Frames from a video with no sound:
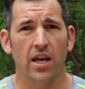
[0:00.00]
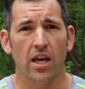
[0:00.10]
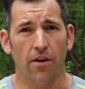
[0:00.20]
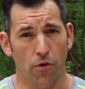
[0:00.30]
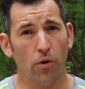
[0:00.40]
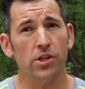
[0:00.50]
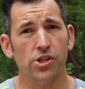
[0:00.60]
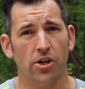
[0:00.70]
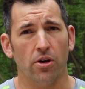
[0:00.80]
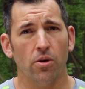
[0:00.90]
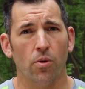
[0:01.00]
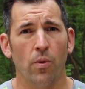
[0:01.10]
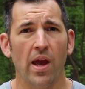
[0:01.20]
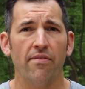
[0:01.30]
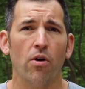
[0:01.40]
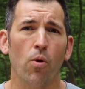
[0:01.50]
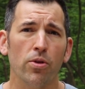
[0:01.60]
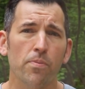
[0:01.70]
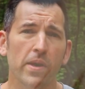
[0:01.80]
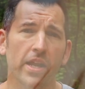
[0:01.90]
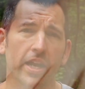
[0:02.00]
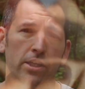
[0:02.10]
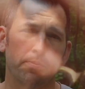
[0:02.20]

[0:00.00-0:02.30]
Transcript: If you're unsure, we have our orthopedic and